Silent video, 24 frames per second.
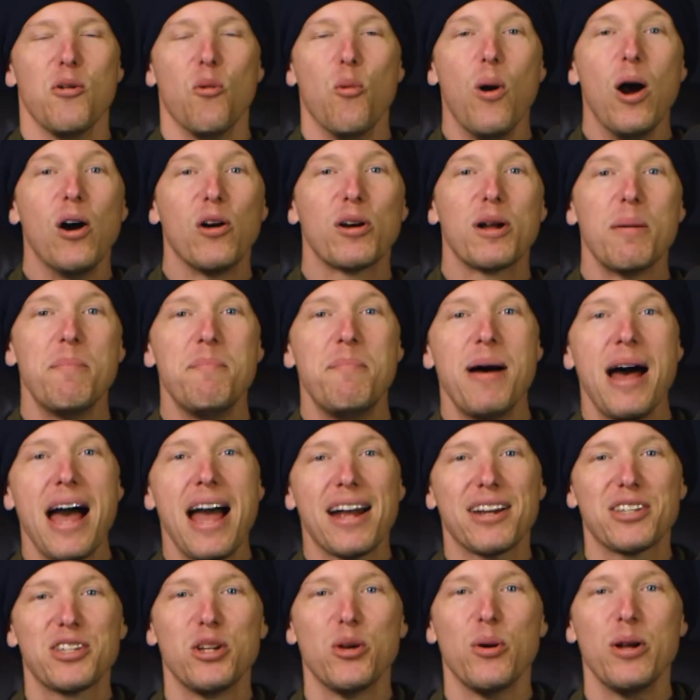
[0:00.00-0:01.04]
Welcome
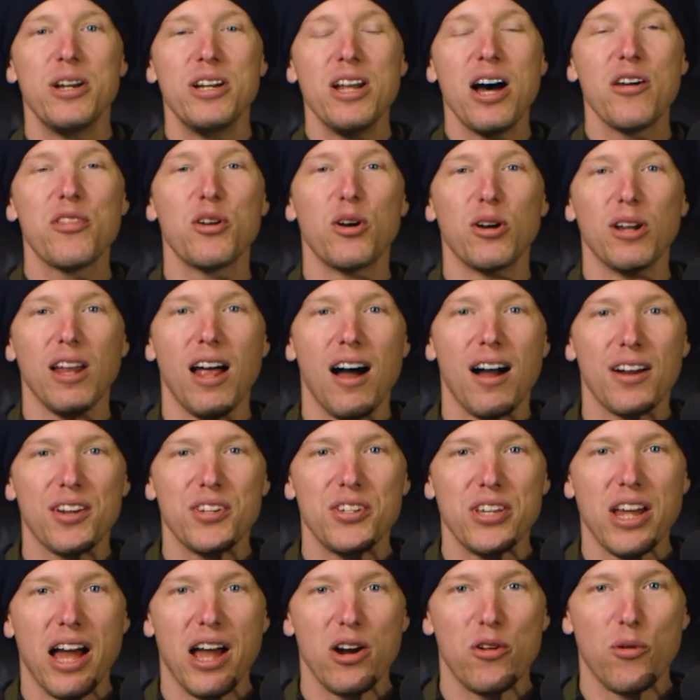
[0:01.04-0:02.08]
back to another
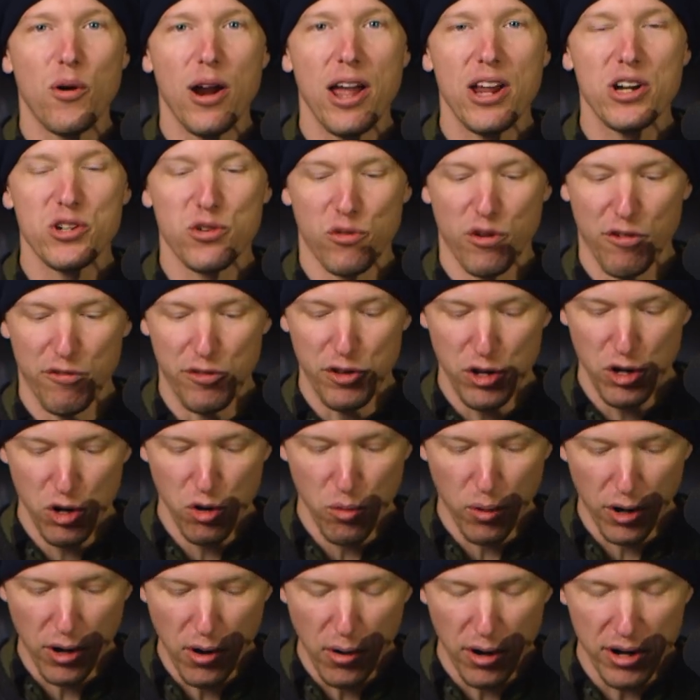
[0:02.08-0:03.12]
Lochside Ranch review.
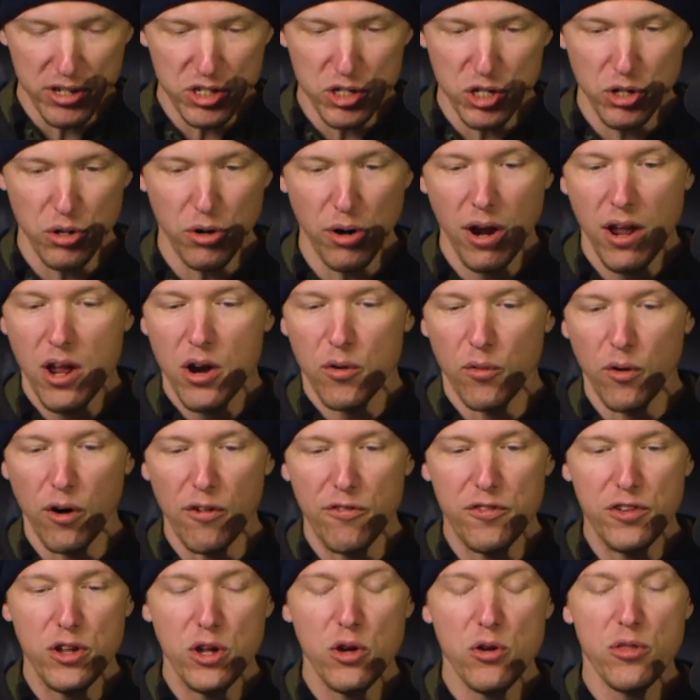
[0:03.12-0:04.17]
We're going to
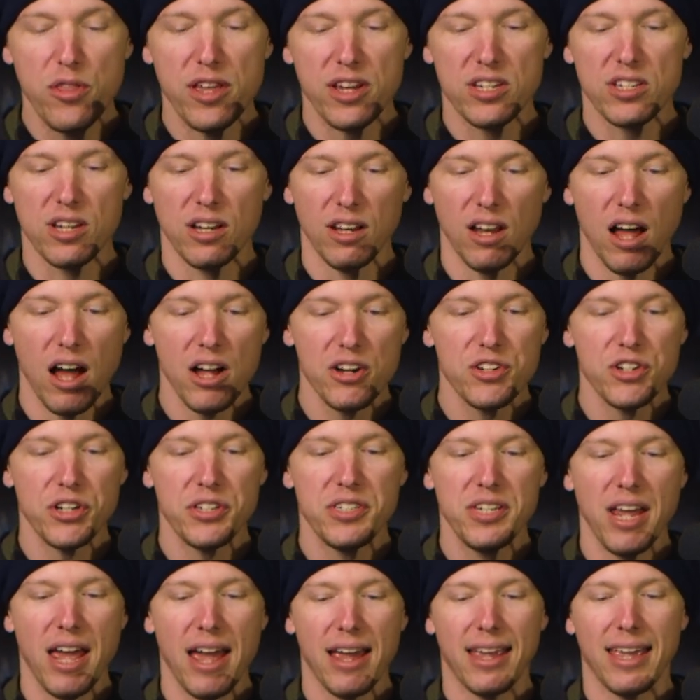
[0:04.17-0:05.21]
review this
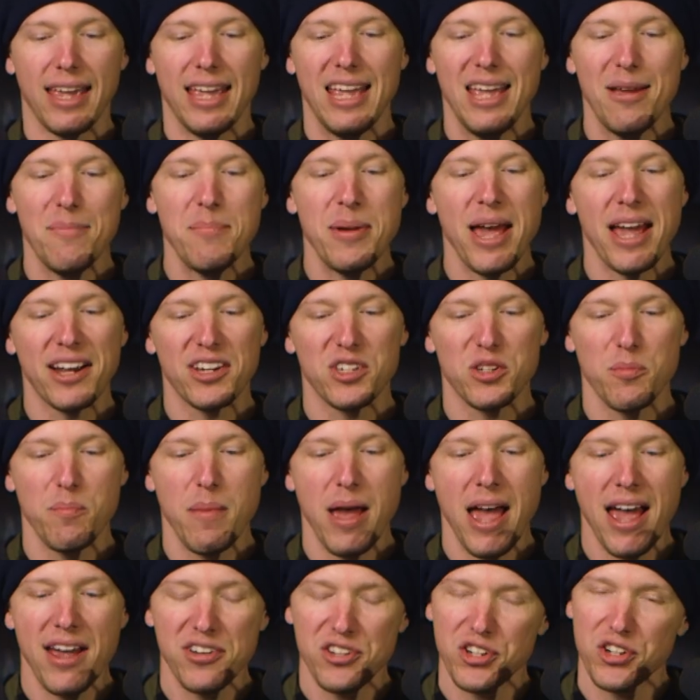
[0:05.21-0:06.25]
Logitech MX
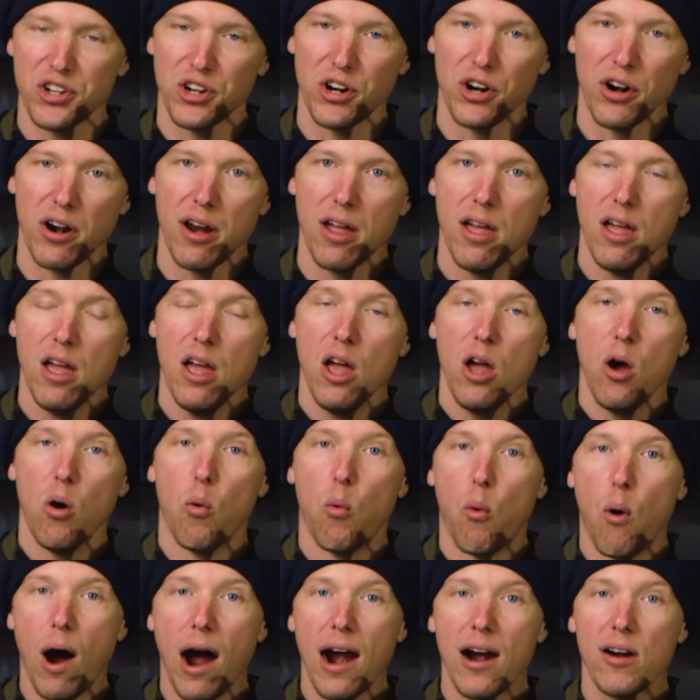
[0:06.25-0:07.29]
Master
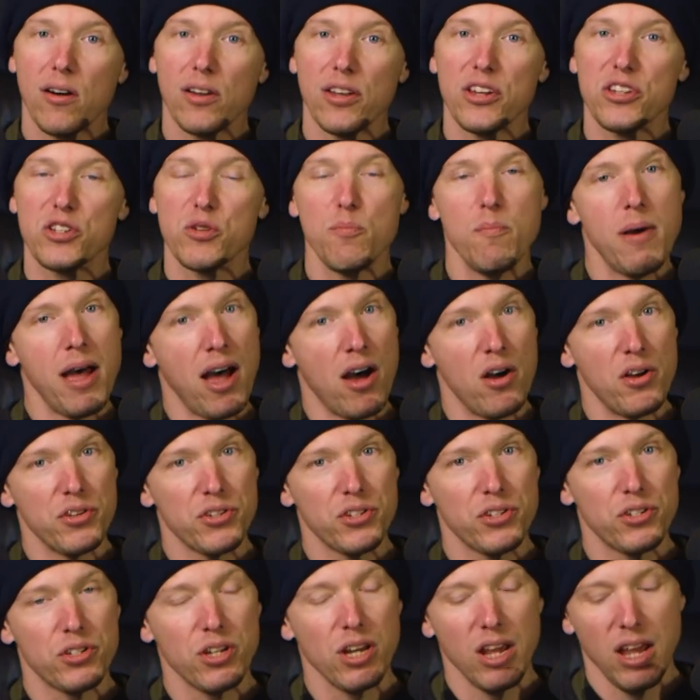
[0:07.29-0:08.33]
wireless
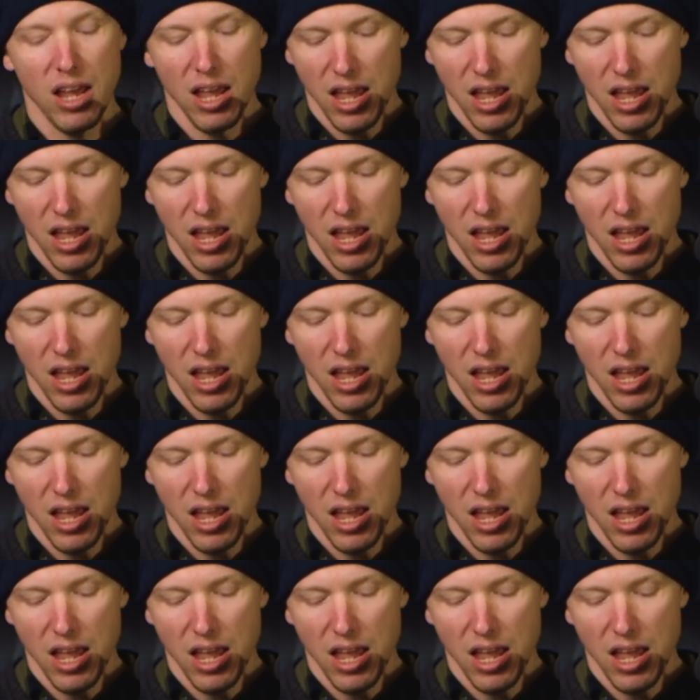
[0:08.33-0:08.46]
mouse.